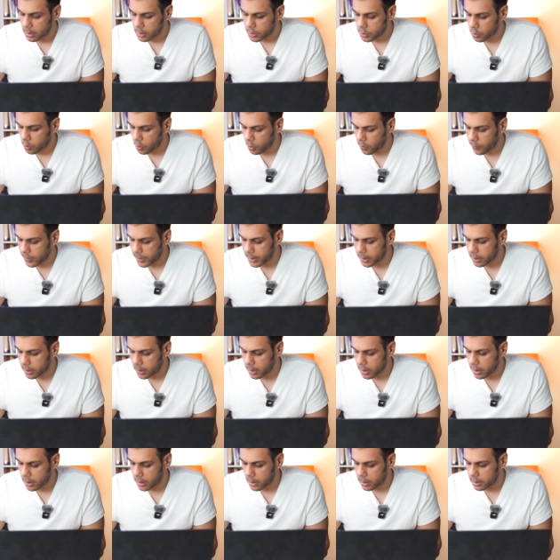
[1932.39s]
So over
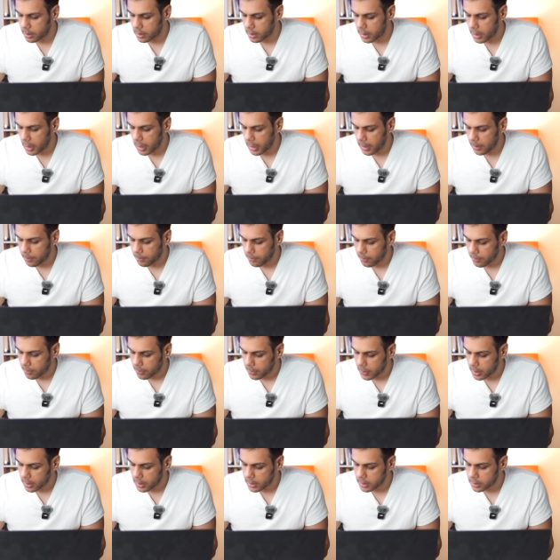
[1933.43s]
here, name
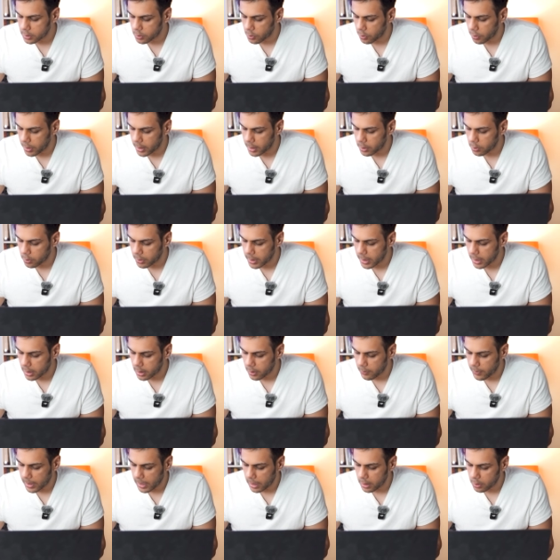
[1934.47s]
is going to get
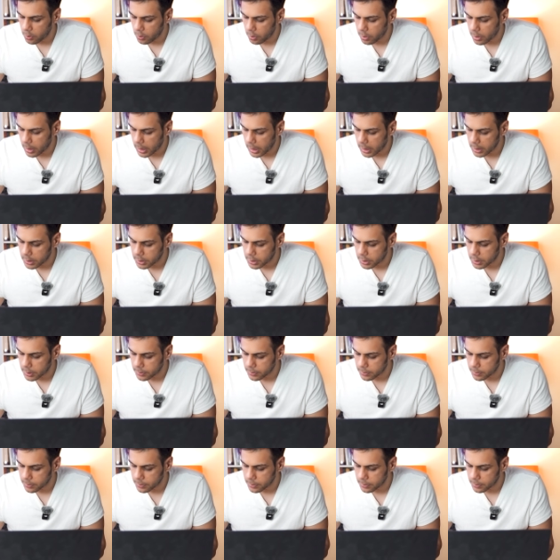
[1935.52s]
the value Raj.